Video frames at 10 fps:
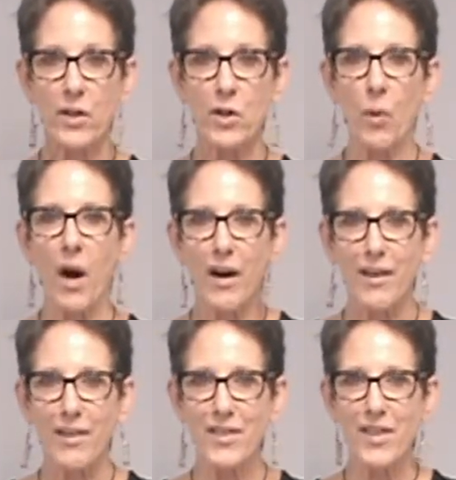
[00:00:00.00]
where
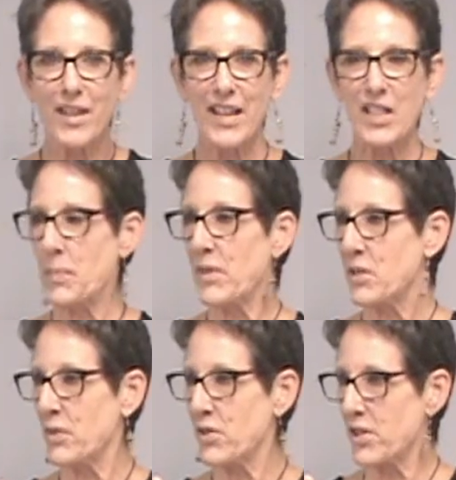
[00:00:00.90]
you are,
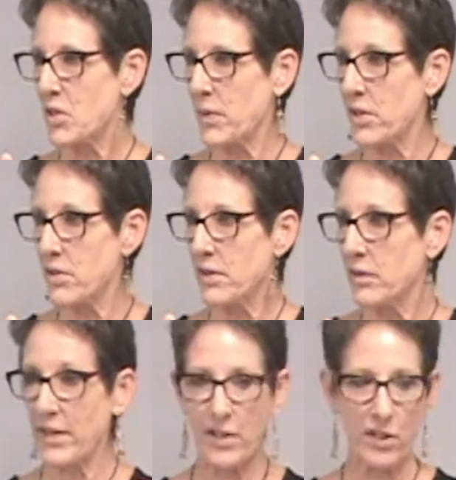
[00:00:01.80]
experiencing what you're experiencing.